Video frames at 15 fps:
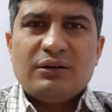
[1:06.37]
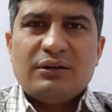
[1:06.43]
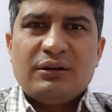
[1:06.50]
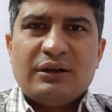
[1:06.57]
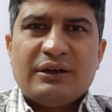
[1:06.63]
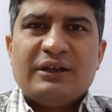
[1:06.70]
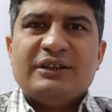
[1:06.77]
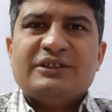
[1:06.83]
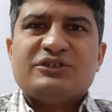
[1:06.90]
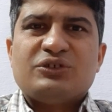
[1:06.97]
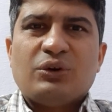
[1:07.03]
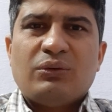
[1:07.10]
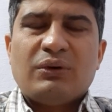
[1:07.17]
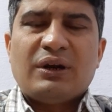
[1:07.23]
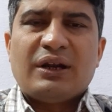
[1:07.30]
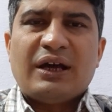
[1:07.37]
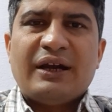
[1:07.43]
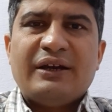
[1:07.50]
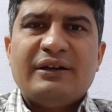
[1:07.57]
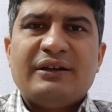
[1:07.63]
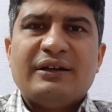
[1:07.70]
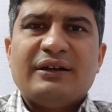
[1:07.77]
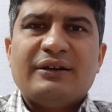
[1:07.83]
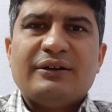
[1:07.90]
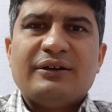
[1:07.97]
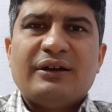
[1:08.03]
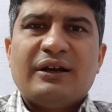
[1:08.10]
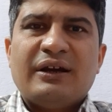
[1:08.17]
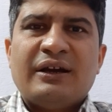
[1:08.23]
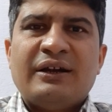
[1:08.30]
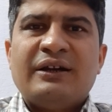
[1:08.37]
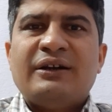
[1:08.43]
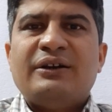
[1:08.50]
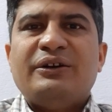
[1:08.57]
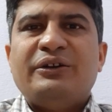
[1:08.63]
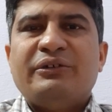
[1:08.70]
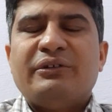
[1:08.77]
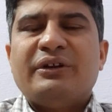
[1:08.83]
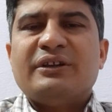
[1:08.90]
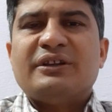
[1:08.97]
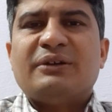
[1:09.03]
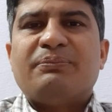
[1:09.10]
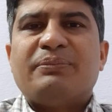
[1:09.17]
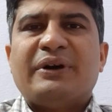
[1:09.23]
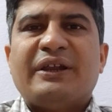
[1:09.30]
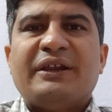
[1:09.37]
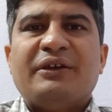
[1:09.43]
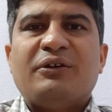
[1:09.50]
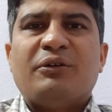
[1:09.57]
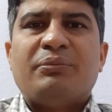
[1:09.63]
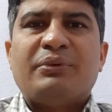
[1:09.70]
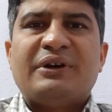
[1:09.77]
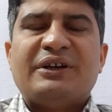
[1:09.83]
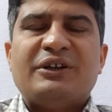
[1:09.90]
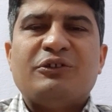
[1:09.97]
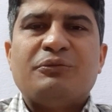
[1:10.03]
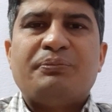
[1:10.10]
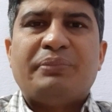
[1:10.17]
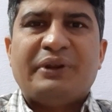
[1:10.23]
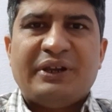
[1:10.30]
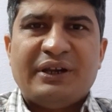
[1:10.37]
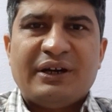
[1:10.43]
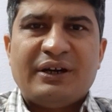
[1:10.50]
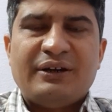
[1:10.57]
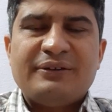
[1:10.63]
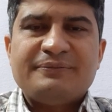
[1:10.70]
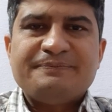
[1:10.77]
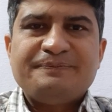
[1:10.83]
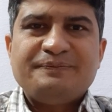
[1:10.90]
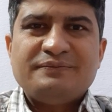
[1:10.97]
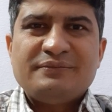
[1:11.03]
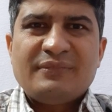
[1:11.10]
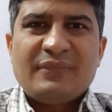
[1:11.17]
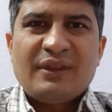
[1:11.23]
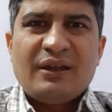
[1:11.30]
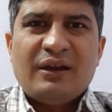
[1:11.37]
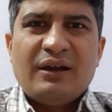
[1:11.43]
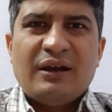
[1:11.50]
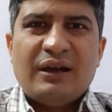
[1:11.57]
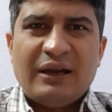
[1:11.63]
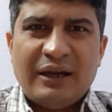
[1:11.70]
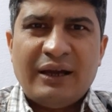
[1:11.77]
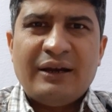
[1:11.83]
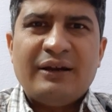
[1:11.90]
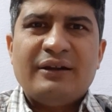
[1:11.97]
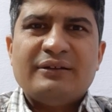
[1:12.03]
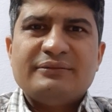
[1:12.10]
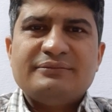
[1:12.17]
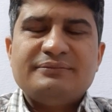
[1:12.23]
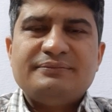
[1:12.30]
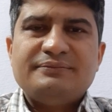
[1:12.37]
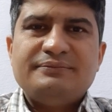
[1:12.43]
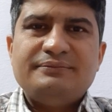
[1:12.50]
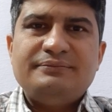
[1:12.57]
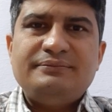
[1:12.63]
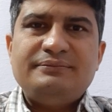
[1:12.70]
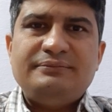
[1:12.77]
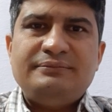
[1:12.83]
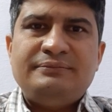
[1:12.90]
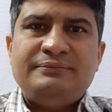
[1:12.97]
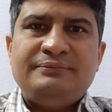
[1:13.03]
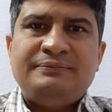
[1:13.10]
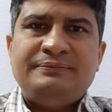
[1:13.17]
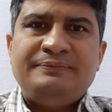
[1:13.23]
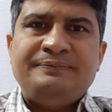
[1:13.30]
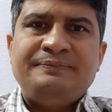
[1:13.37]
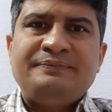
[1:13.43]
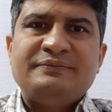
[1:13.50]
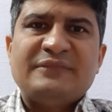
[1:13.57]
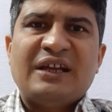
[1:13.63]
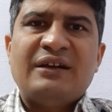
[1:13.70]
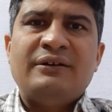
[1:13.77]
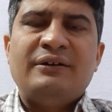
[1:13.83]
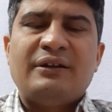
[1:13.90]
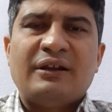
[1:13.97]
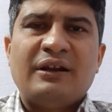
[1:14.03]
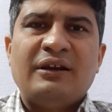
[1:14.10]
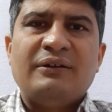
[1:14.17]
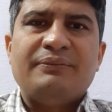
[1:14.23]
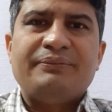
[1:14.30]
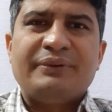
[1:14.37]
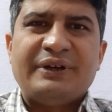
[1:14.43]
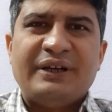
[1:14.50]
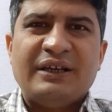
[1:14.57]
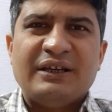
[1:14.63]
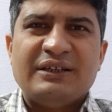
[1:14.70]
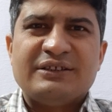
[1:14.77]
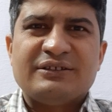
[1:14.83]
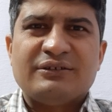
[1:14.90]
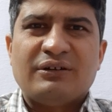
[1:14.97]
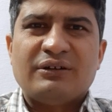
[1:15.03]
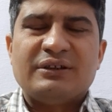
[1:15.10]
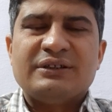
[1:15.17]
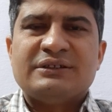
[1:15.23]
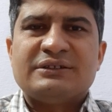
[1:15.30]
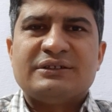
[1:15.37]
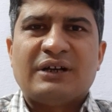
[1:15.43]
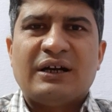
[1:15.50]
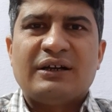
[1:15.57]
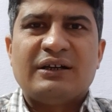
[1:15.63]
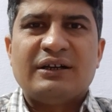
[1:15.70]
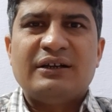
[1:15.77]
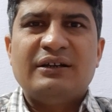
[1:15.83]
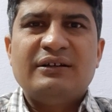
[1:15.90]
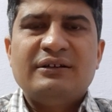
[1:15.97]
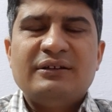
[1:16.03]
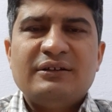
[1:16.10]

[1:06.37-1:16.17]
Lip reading: at least overnight and during the perioperative period, and enteral feeding is not started,